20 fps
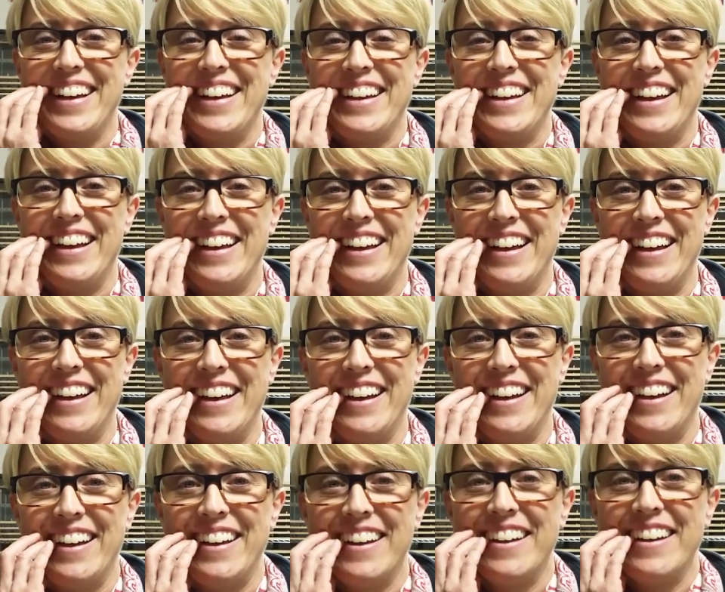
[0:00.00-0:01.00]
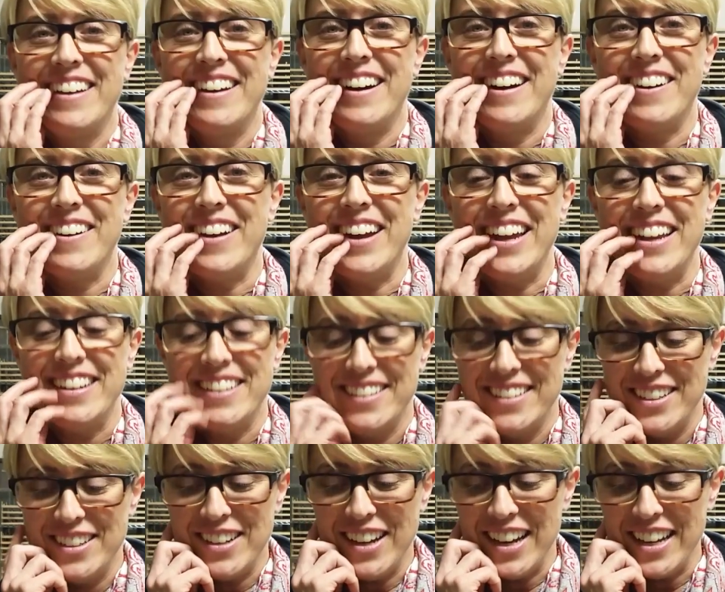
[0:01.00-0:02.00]
All right,
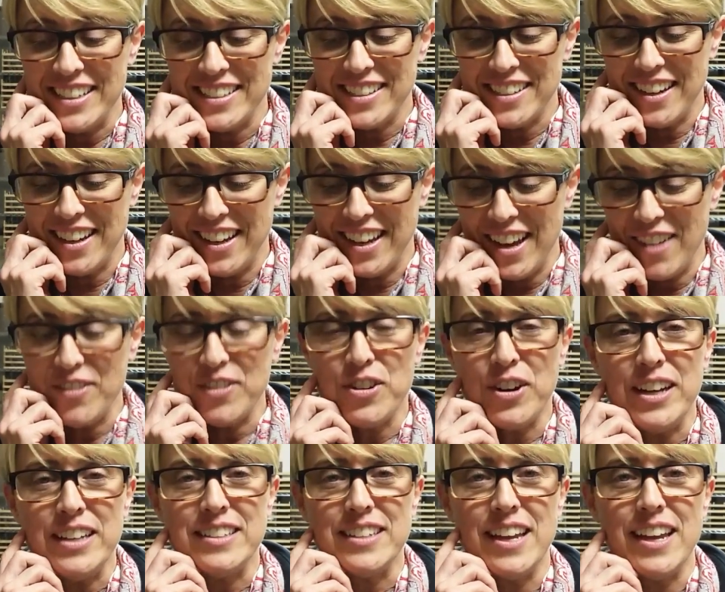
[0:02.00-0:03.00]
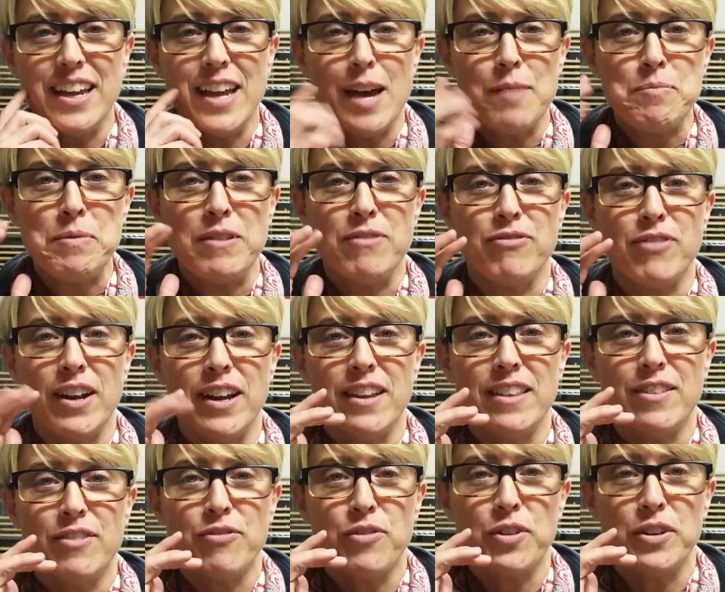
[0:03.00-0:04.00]
you guys have a great day. Happy Friday
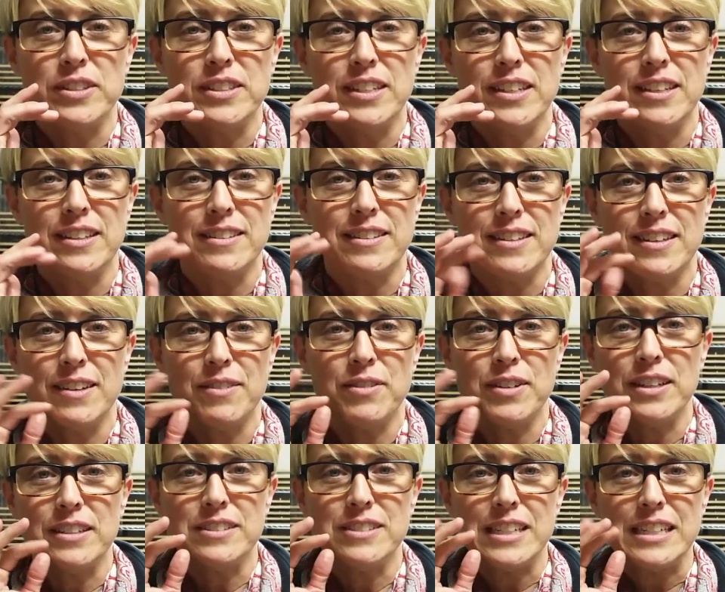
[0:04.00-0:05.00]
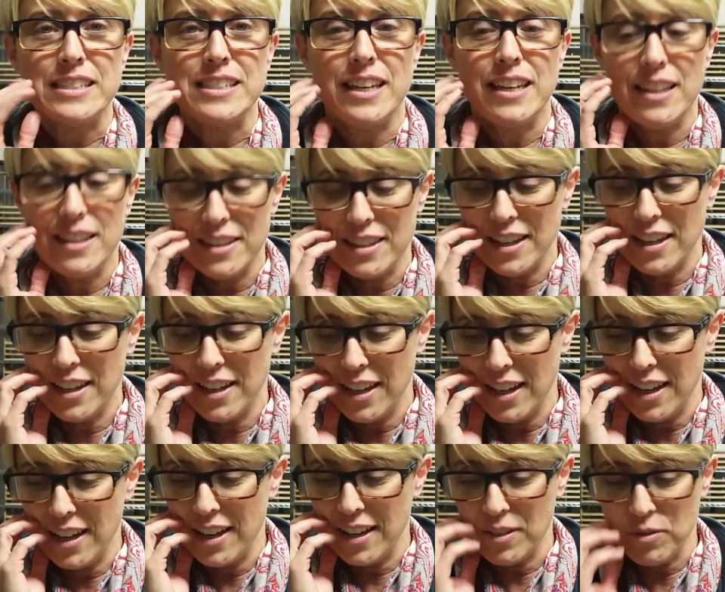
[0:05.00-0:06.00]
the 14th. I don't want to jinx anything,
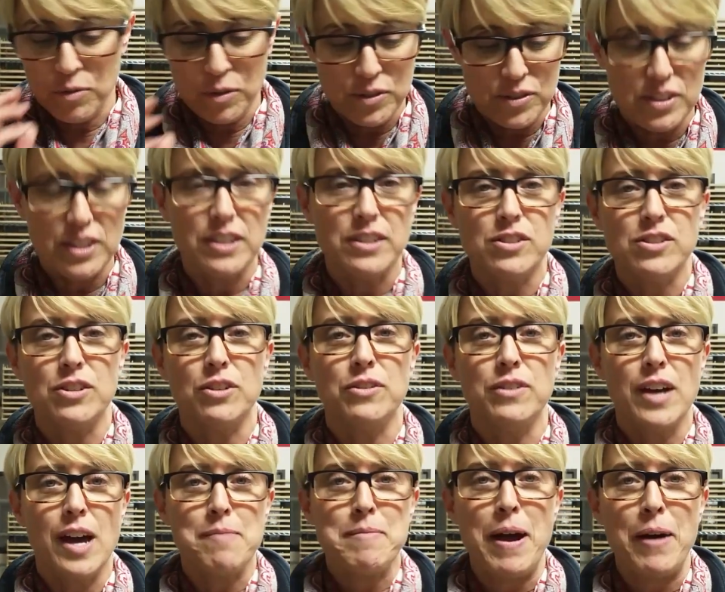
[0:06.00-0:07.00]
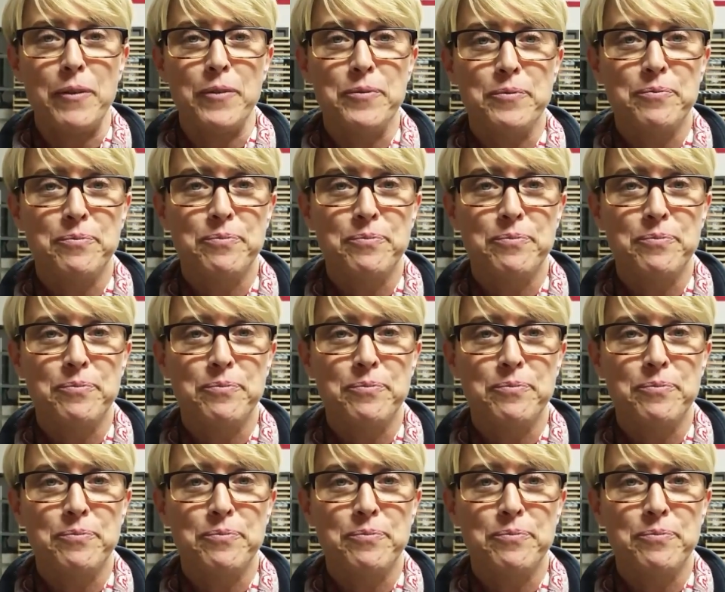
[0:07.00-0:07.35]
and we'll see you soon. I'm out.